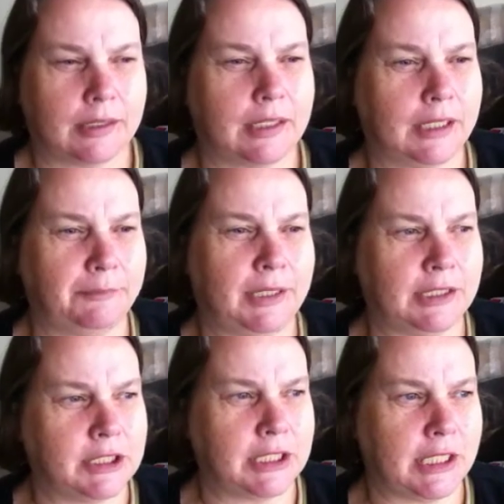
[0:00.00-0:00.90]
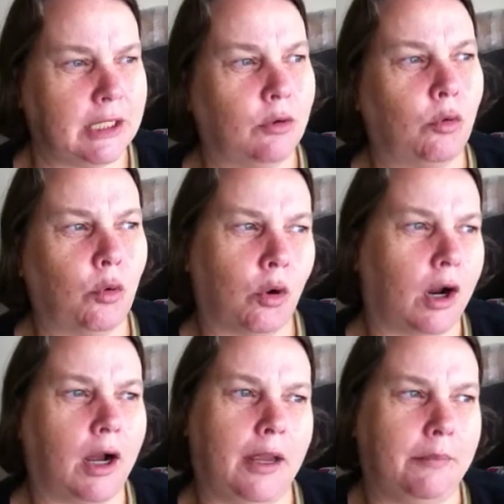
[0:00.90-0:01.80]
kick me into gear,
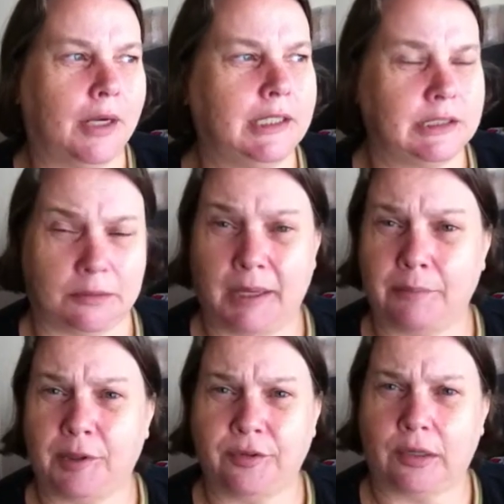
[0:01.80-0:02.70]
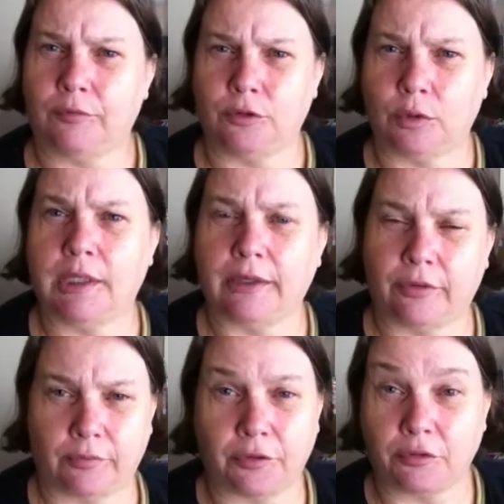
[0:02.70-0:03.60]
or I might just make myself do a
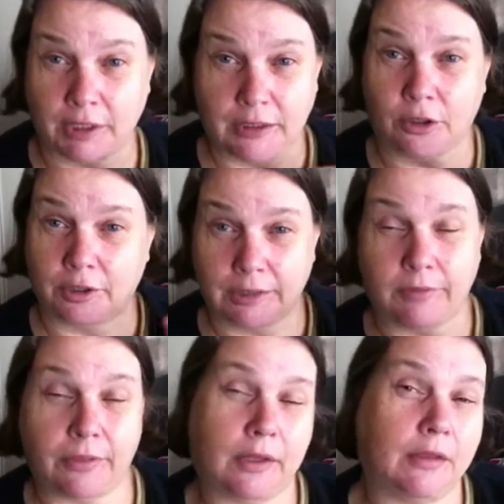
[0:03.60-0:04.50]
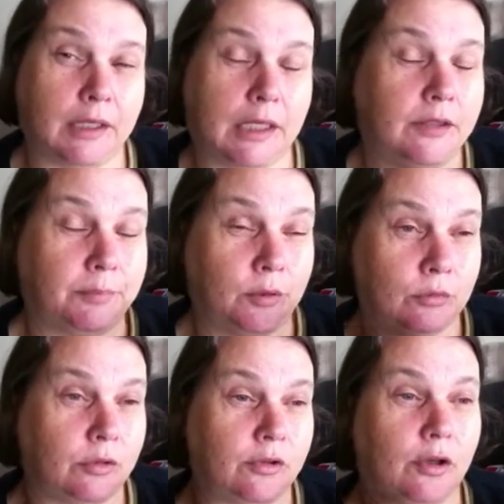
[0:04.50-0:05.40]
length of thread on everything that gets
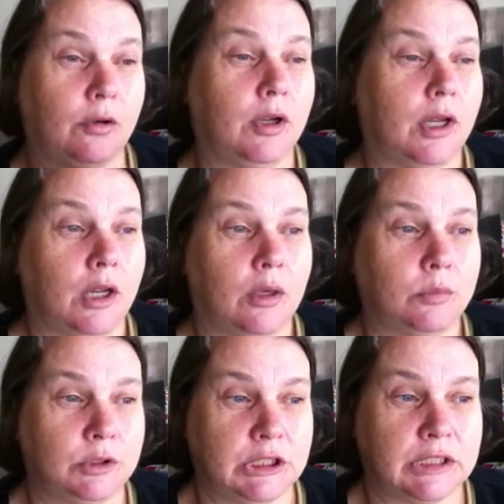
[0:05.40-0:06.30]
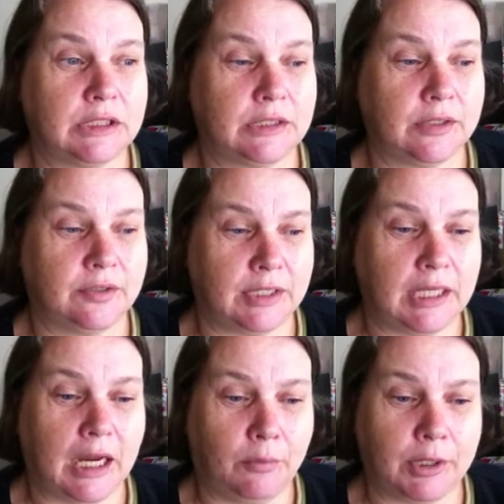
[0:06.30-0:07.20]
pulled. So we'll just see
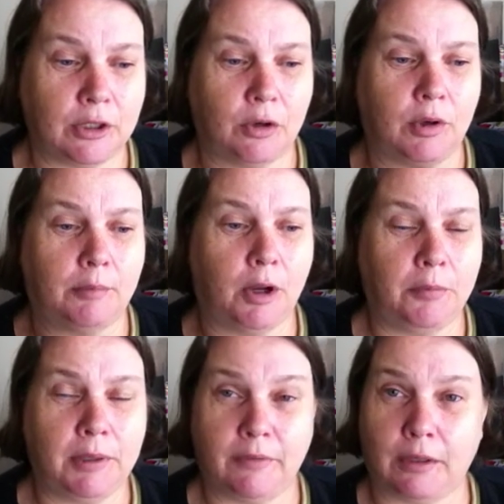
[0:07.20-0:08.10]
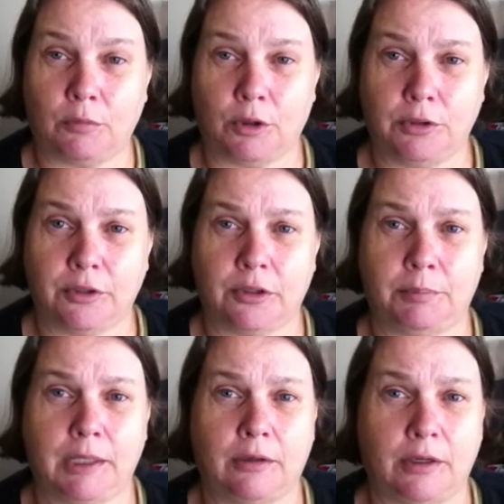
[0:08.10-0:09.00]
how we go. I'm hoping that it won't
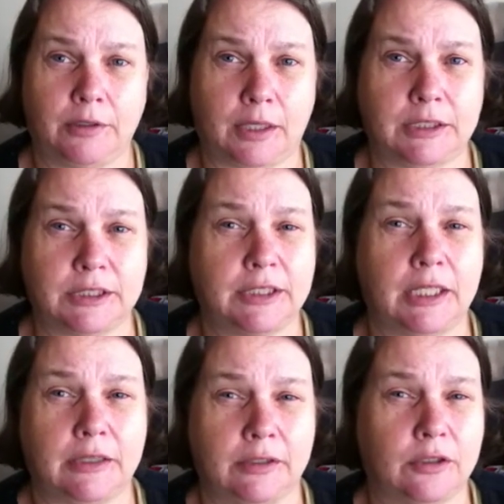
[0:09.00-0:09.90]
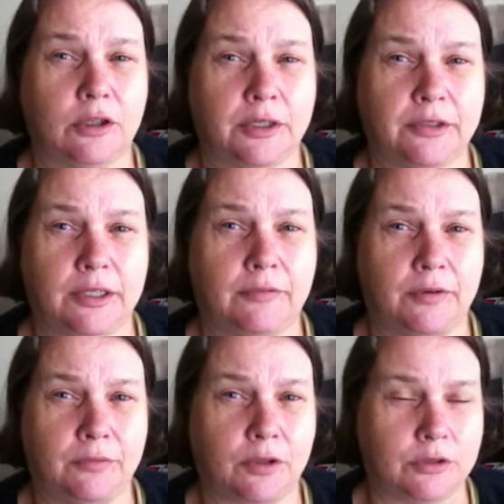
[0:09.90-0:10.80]
disappear. I just think there's a lot of stuff
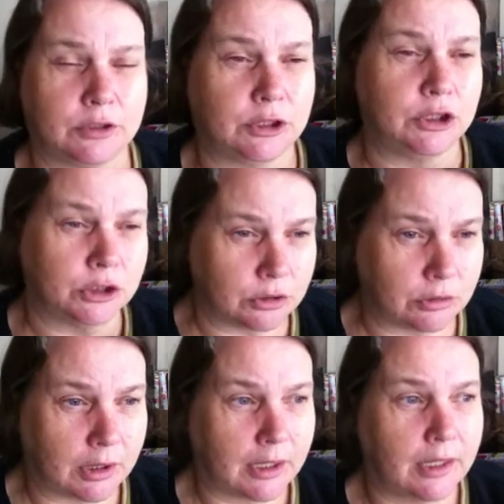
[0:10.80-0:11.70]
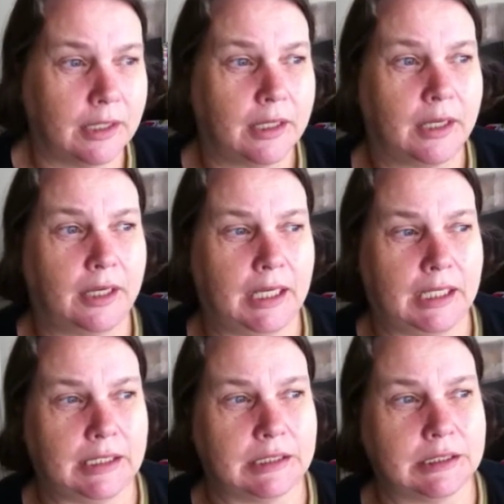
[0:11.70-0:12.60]
I've got to do,
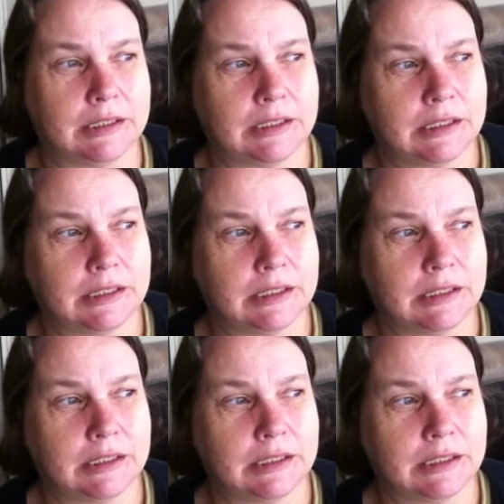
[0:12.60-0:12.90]
and